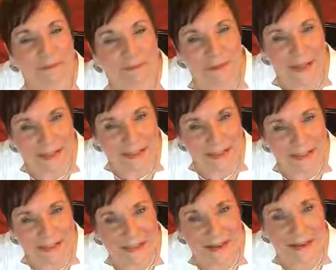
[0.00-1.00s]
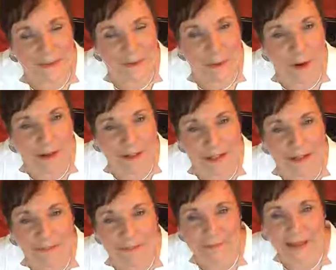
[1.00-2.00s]
Blessings. Thanks for
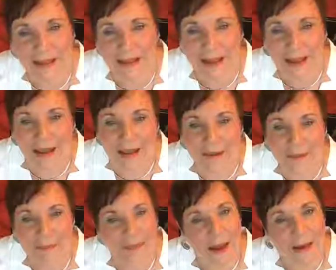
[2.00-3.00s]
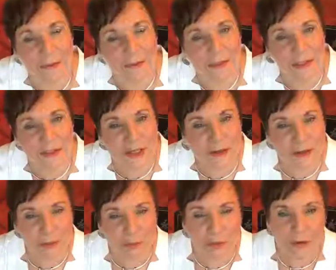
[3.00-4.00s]
watching. I will be
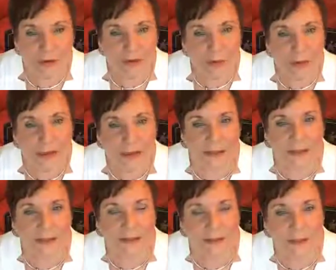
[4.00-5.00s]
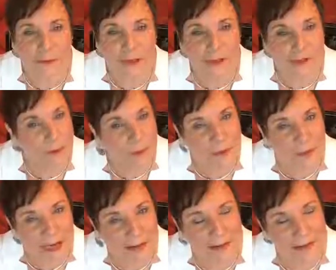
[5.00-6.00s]
sharing more of my sweet, simple
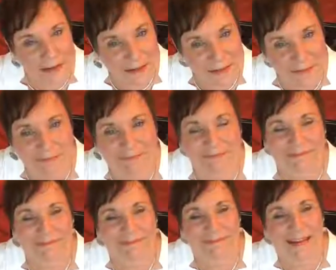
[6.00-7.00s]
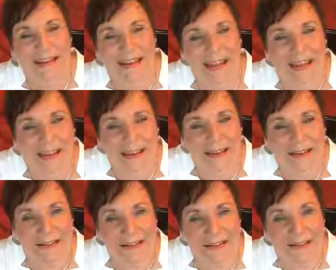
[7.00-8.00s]
techniques.
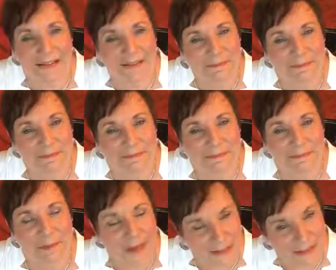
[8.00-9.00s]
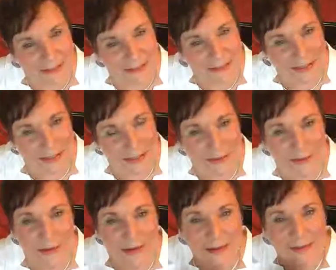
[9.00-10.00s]
And blessings to you.
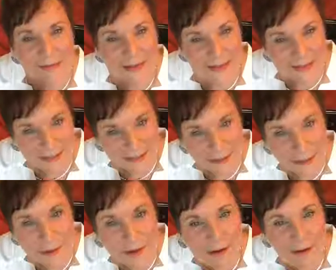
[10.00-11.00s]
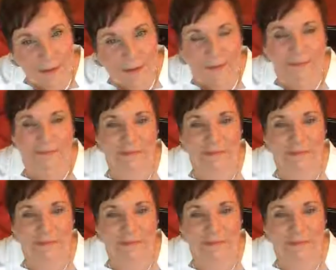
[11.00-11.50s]
Blessings for your health.